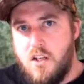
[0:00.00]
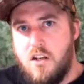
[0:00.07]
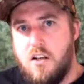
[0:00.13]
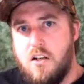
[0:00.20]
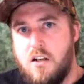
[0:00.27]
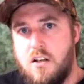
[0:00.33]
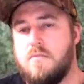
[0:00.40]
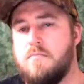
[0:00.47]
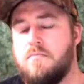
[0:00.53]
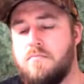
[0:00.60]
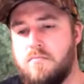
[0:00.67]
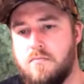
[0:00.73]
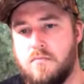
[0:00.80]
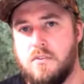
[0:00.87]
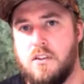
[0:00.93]
What
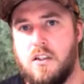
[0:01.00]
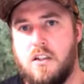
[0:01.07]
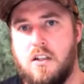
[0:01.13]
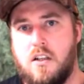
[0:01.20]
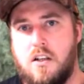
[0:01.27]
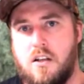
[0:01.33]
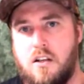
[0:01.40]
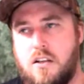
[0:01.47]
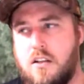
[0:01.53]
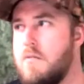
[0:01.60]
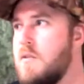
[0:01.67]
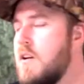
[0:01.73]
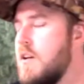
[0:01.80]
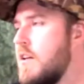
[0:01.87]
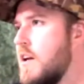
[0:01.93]

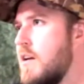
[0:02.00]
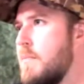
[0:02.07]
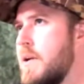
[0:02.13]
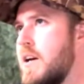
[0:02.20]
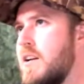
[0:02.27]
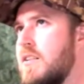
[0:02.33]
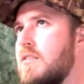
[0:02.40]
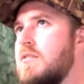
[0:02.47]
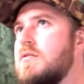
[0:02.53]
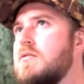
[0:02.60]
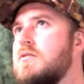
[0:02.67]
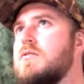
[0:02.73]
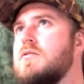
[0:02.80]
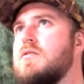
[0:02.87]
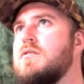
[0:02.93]
are they, about
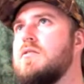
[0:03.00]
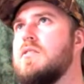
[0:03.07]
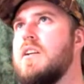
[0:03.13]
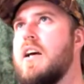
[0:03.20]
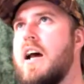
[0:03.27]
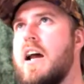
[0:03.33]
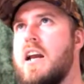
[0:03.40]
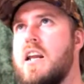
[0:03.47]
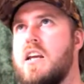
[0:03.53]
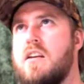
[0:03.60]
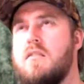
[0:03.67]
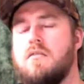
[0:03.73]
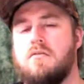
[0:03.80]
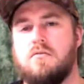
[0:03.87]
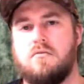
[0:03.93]

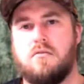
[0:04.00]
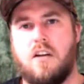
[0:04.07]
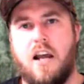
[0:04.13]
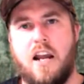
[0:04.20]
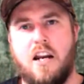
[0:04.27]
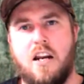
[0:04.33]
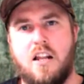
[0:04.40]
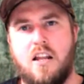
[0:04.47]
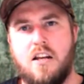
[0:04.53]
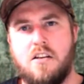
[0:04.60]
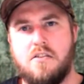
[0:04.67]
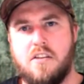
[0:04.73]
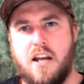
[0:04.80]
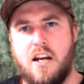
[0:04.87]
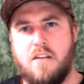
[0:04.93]
80
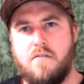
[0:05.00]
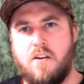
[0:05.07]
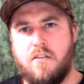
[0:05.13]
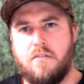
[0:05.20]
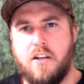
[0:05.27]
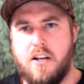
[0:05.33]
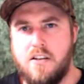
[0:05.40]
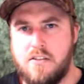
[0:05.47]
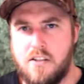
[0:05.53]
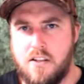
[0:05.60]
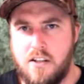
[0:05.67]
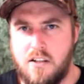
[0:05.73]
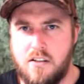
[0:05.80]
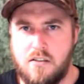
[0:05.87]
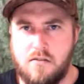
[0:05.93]
litres, 85 litres, I
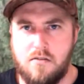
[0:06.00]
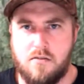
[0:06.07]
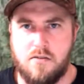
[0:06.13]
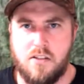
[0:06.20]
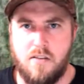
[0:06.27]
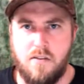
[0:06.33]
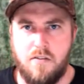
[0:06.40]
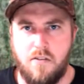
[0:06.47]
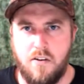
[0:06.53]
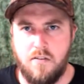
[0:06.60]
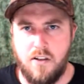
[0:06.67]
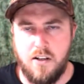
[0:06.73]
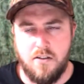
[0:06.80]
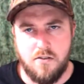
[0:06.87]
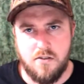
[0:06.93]
think, or 75
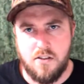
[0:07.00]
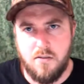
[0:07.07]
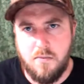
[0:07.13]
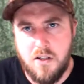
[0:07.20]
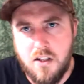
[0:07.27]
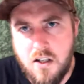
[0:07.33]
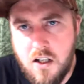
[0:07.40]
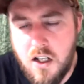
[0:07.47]
litres or something.